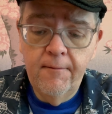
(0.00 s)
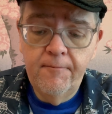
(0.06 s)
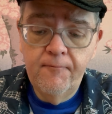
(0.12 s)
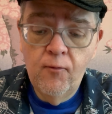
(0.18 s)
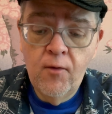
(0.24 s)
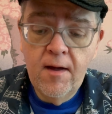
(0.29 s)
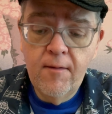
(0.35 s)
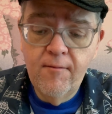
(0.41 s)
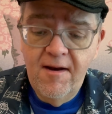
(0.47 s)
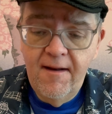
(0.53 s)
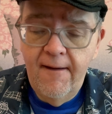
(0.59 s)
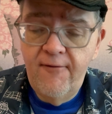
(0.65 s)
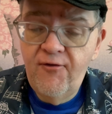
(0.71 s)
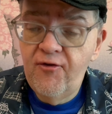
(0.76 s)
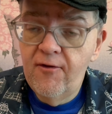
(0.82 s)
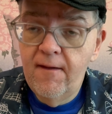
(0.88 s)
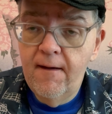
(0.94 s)

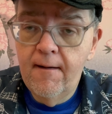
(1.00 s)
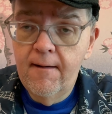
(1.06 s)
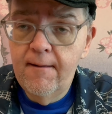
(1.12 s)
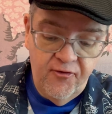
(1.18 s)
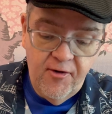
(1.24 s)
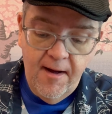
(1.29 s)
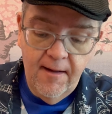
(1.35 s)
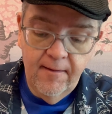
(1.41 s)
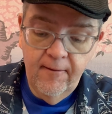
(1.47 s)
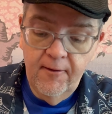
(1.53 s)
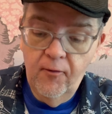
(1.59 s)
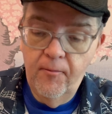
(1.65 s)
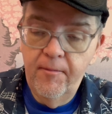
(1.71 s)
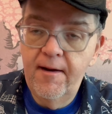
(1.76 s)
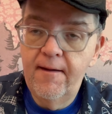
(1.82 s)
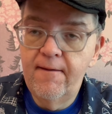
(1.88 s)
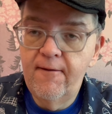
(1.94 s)
recommendation there. Try a little
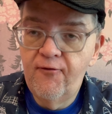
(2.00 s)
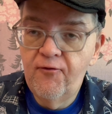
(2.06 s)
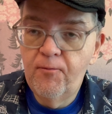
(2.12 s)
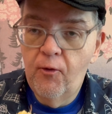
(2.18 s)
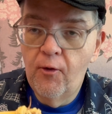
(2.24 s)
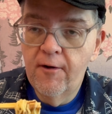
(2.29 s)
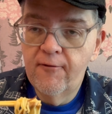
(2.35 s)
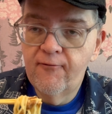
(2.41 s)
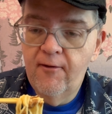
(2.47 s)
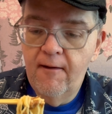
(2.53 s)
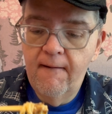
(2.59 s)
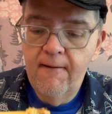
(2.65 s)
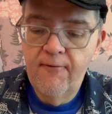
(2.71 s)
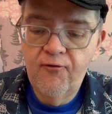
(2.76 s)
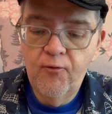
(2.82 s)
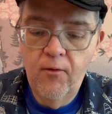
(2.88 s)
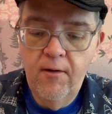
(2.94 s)
bit of this pork
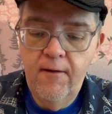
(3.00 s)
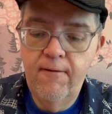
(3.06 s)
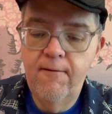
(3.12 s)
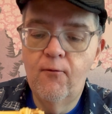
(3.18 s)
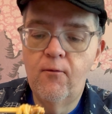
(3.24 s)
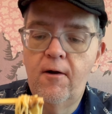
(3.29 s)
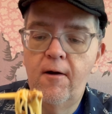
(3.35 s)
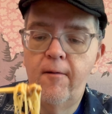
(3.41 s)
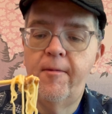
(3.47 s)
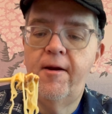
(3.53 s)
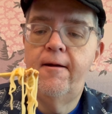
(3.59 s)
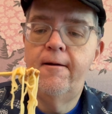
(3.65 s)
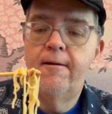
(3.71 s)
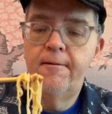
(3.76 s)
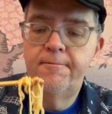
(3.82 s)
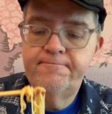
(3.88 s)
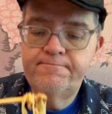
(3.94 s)
floss with the ramen
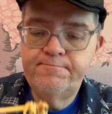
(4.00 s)
here.